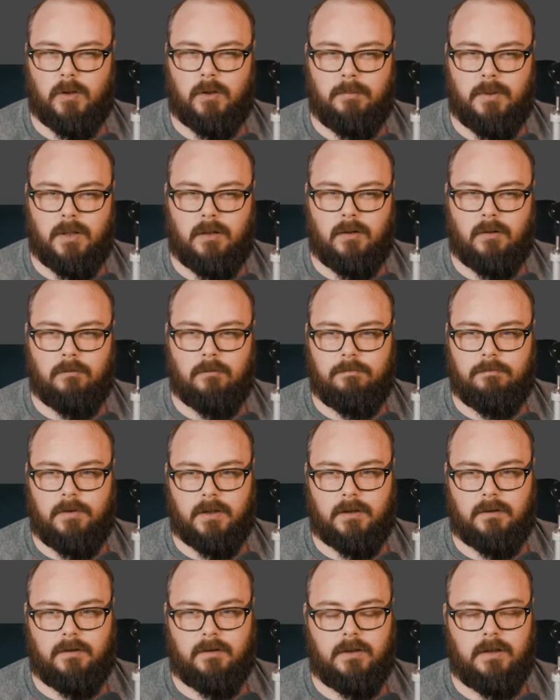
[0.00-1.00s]
about
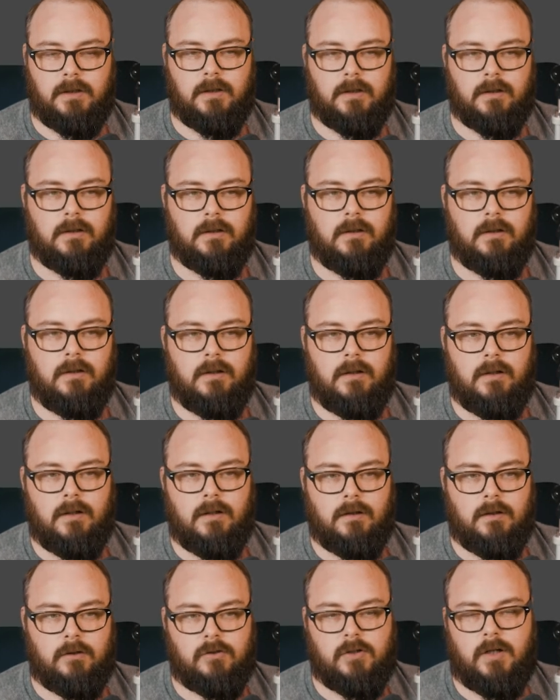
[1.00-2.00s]
affecting
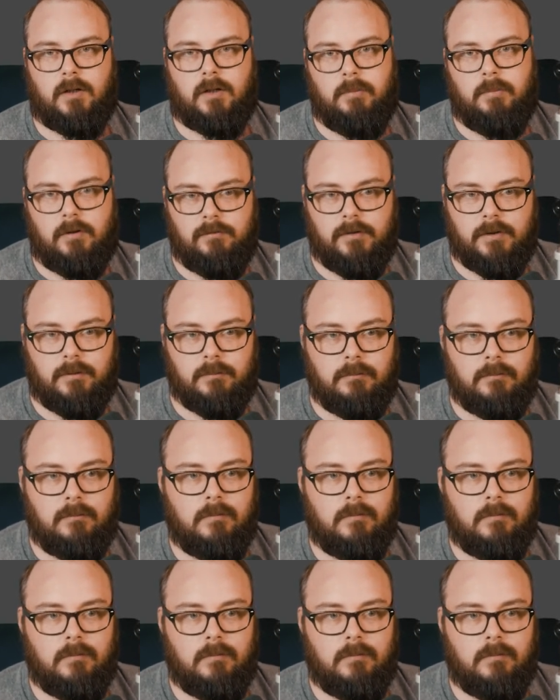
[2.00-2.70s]
the track above it.